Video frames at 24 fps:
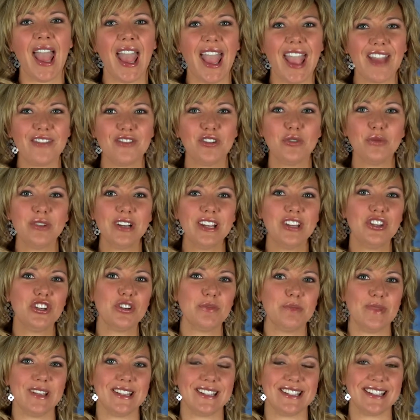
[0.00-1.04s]
Everyone in
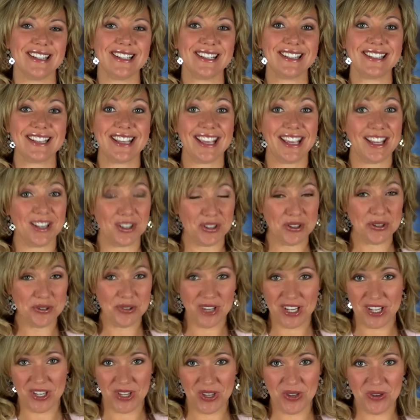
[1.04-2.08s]
your business,
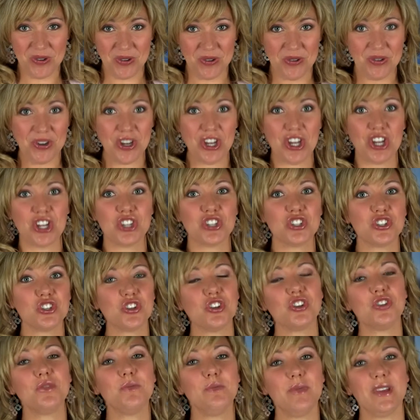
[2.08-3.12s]
including you,
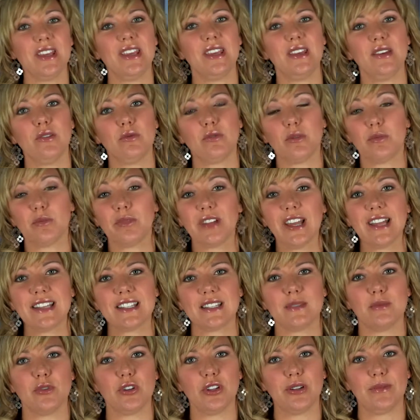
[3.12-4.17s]
should be
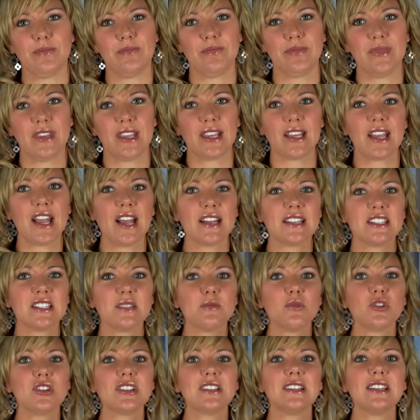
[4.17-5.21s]
replaceable.
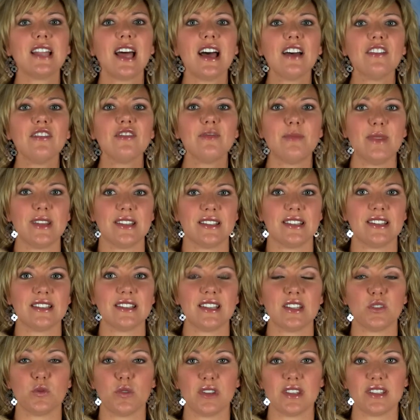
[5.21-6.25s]
Customers love
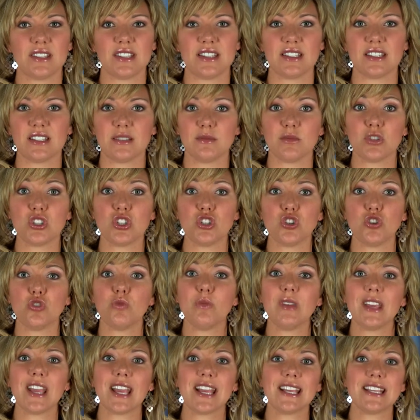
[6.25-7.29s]
businesses with systems too
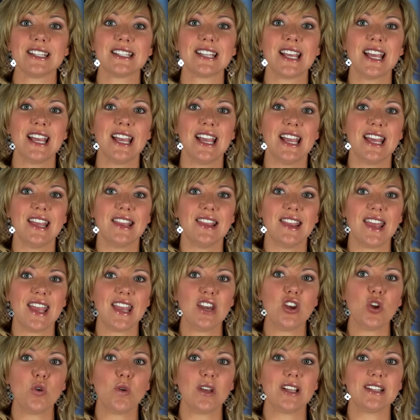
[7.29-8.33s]
because they
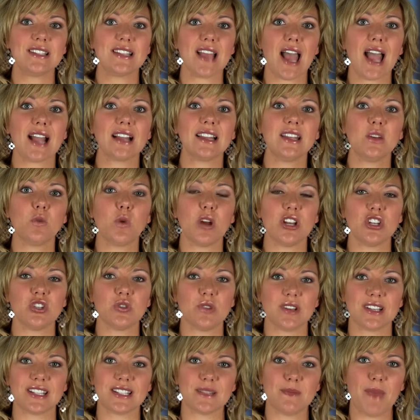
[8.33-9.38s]
know exactly what
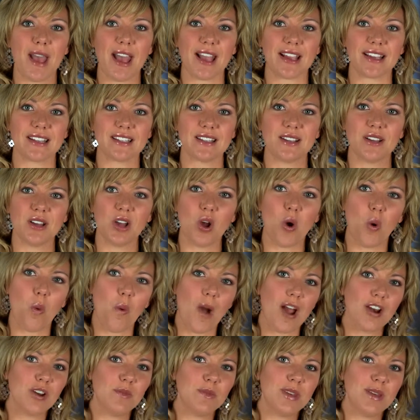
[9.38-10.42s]
to expect.
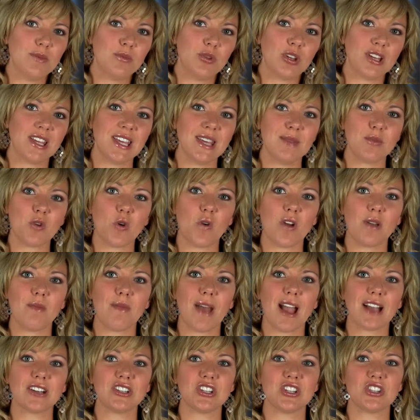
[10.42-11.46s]
Why do people keep going
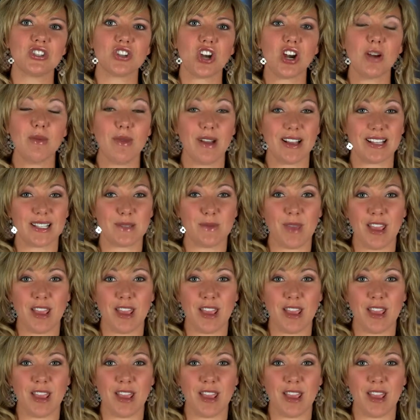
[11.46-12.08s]
back to Starbucks